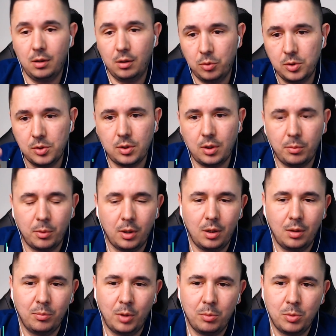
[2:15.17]
Larissa,
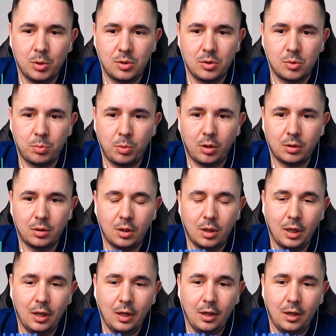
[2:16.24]
my business partner,